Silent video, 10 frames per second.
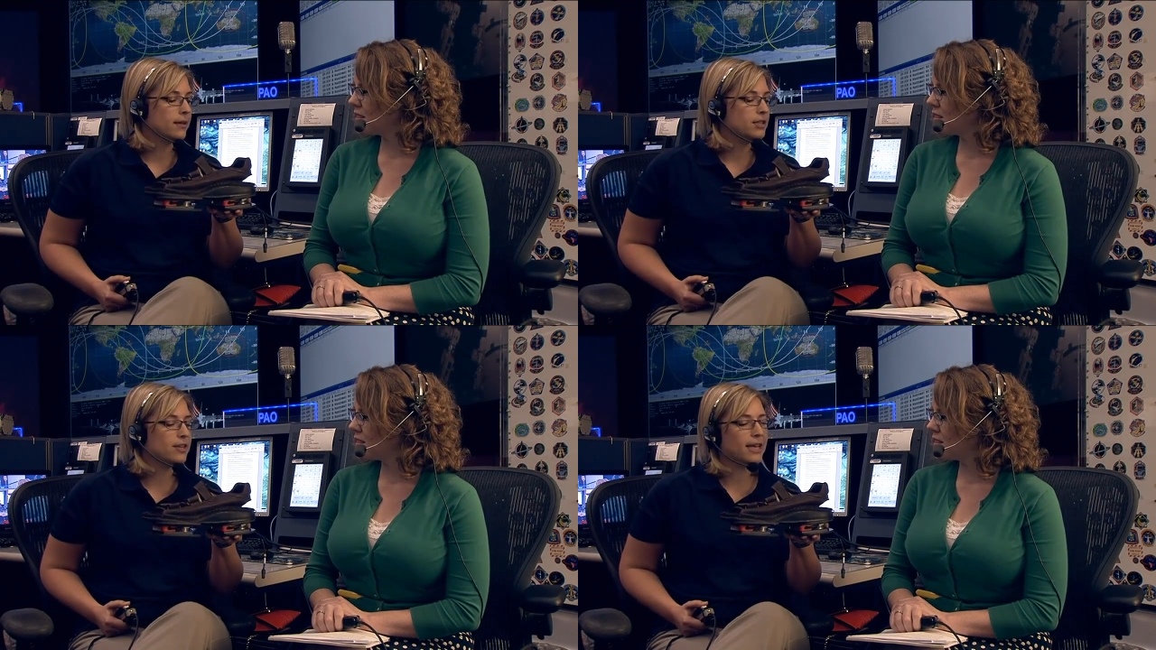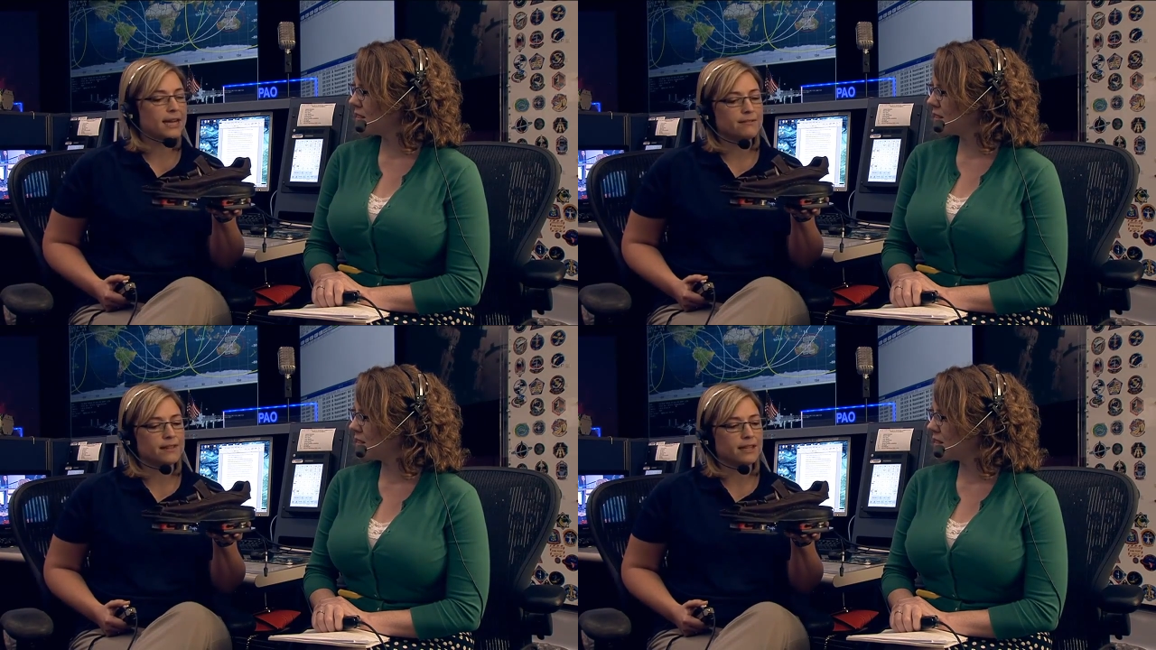Speaker 1: You can
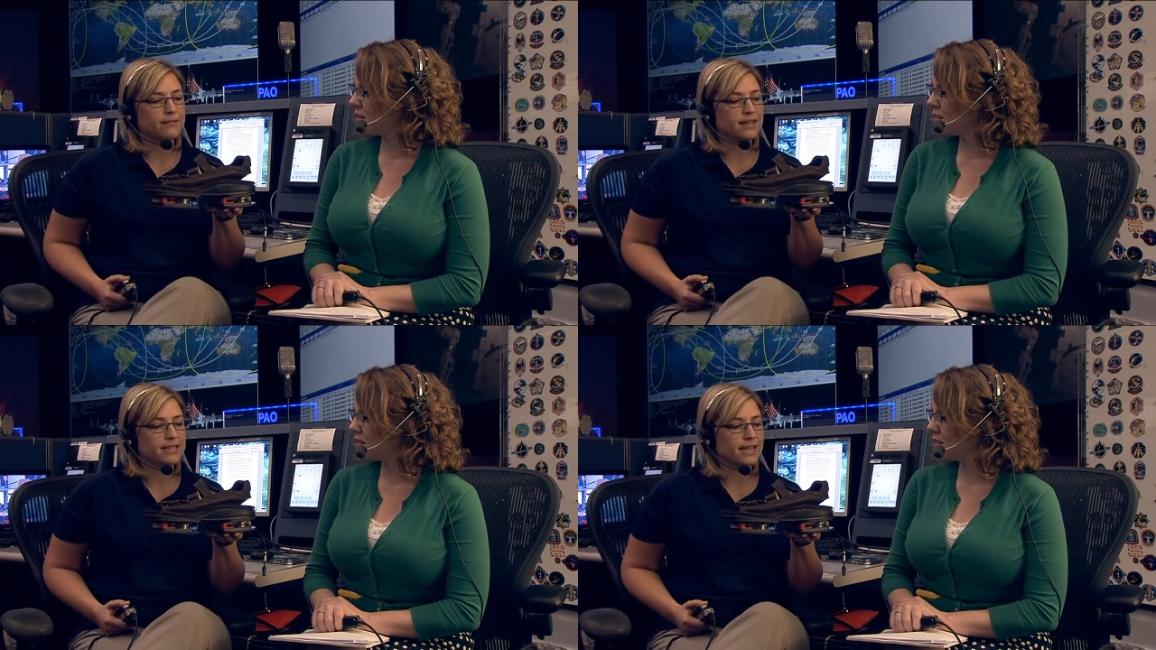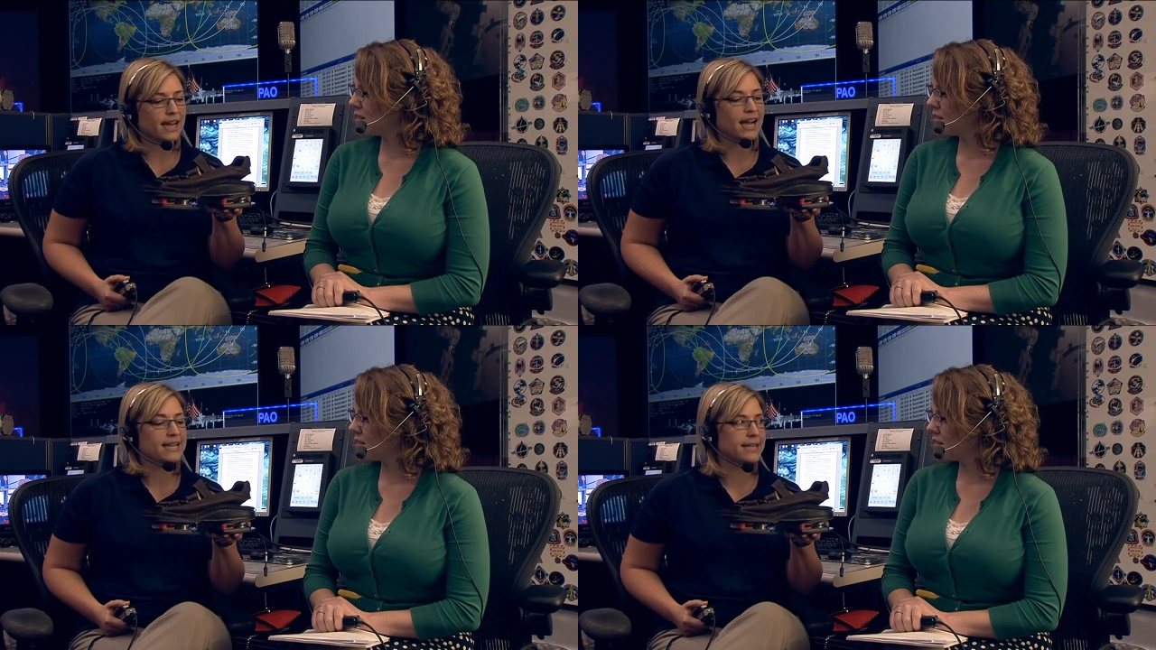kind of think of it as a
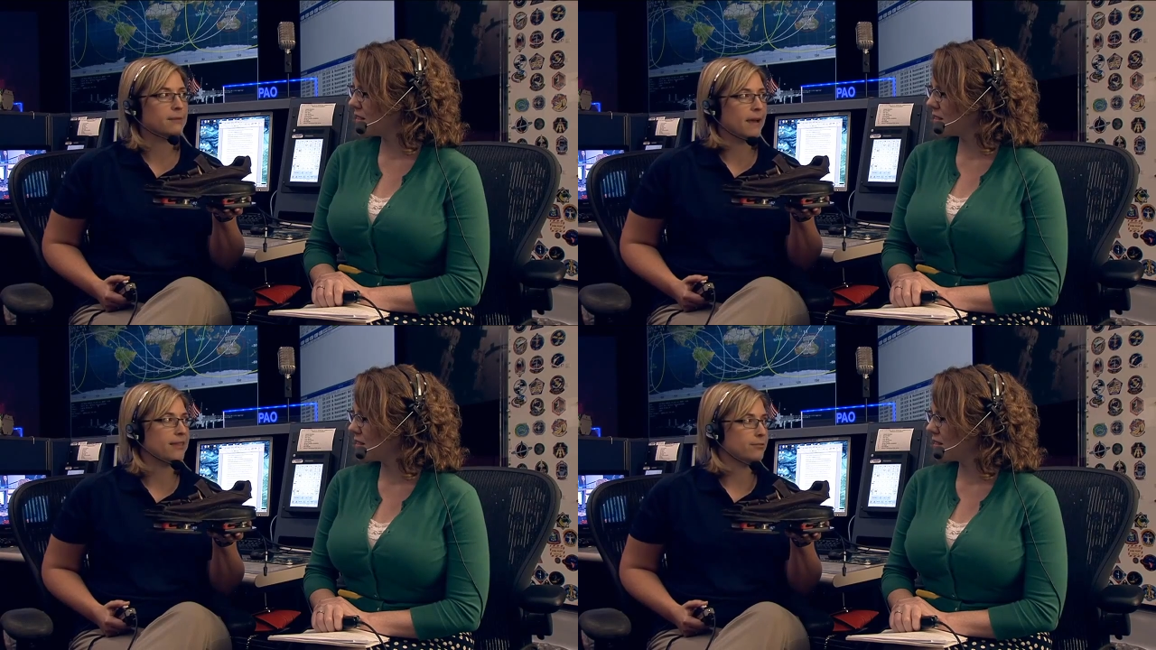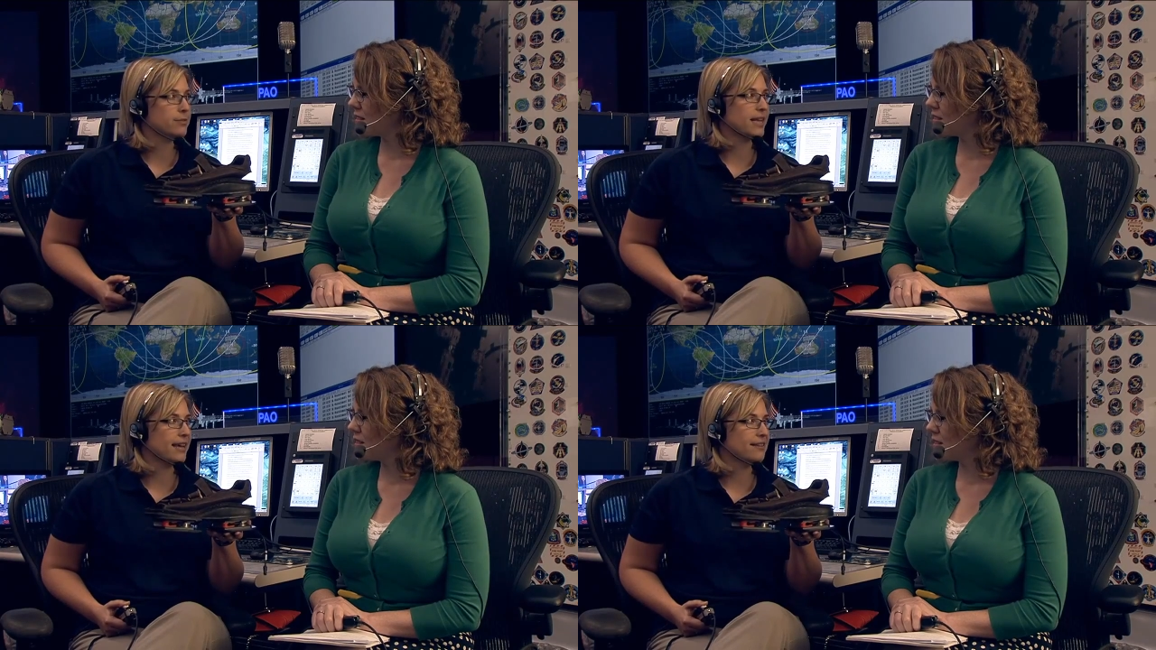high tech bathroom
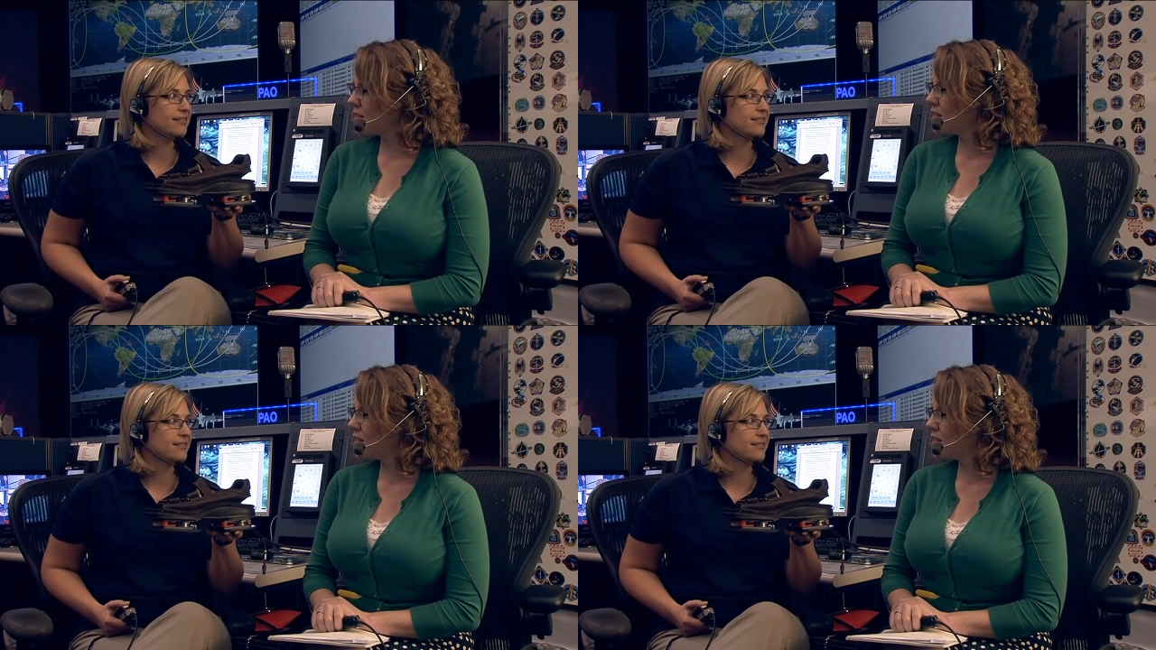scale.